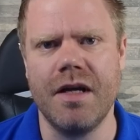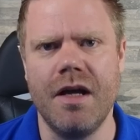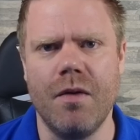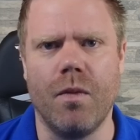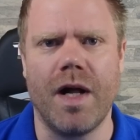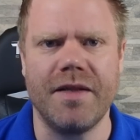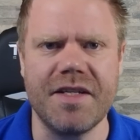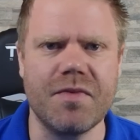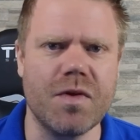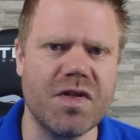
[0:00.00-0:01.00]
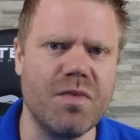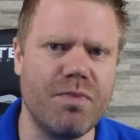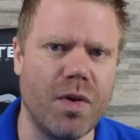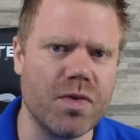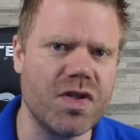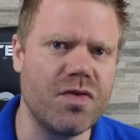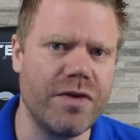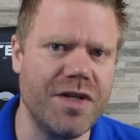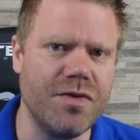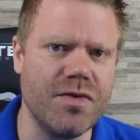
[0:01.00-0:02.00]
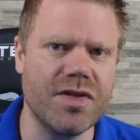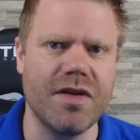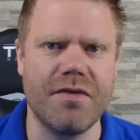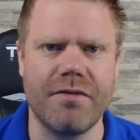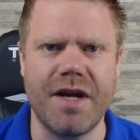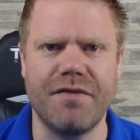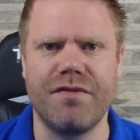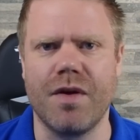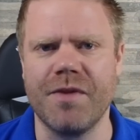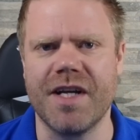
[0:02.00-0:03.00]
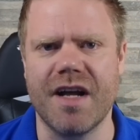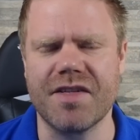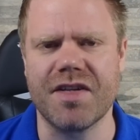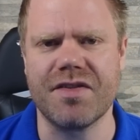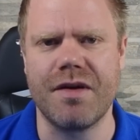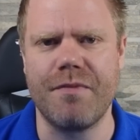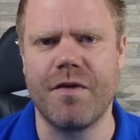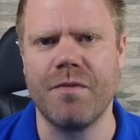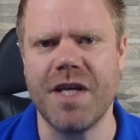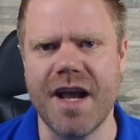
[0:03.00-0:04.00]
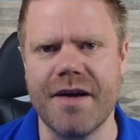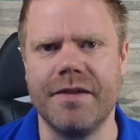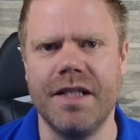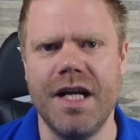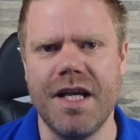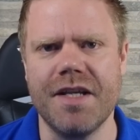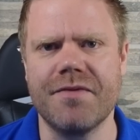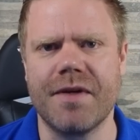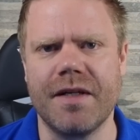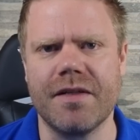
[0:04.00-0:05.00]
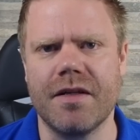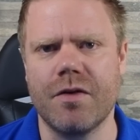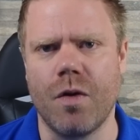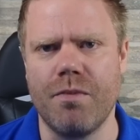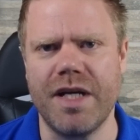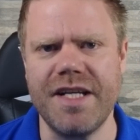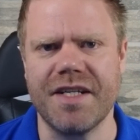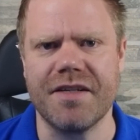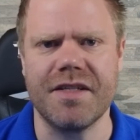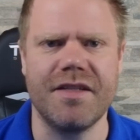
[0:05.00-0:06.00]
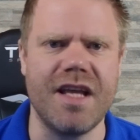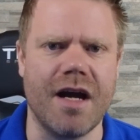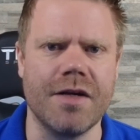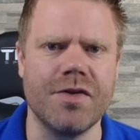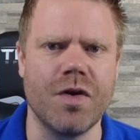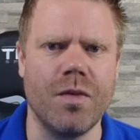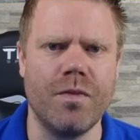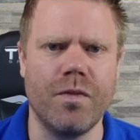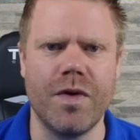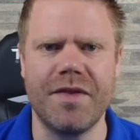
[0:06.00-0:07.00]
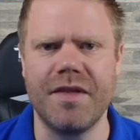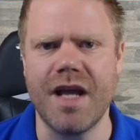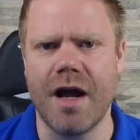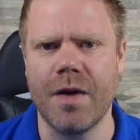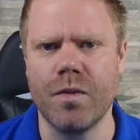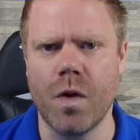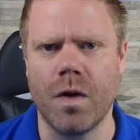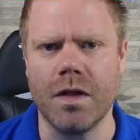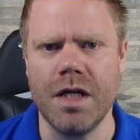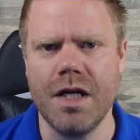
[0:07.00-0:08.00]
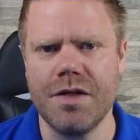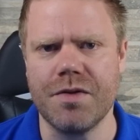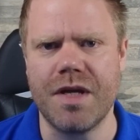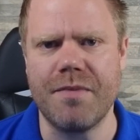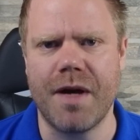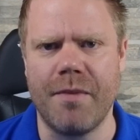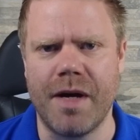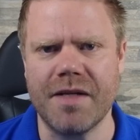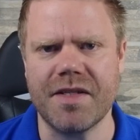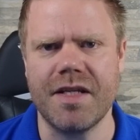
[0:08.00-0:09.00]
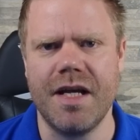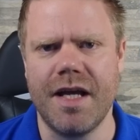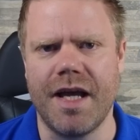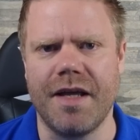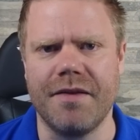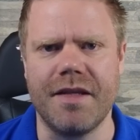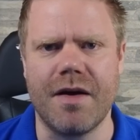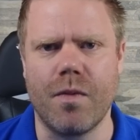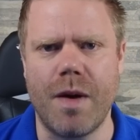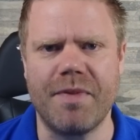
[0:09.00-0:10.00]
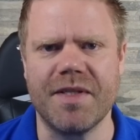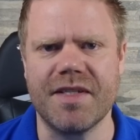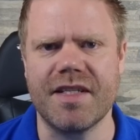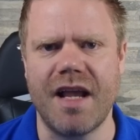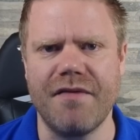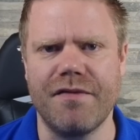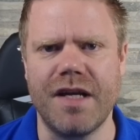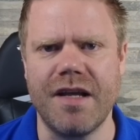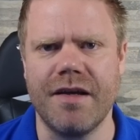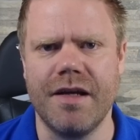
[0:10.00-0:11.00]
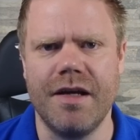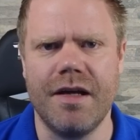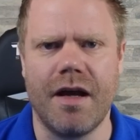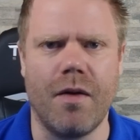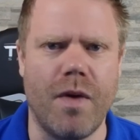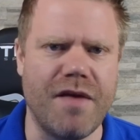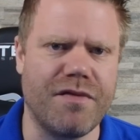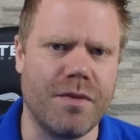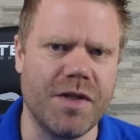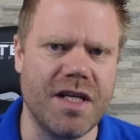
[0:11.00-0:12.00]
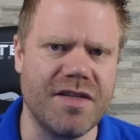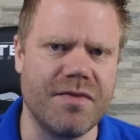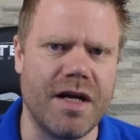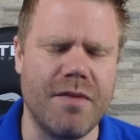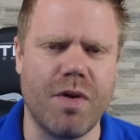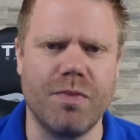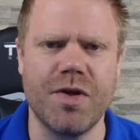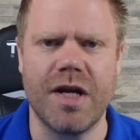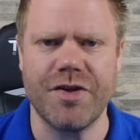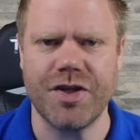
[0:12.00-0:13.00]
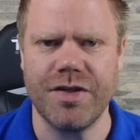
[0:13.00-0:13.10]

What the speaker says: While this was supposed to reduce the threat from the Gaza Strip from the air, Israel completed the Iron Dome with the Iron Wall to keep Hamas and their weapons safely away from the Israeli population.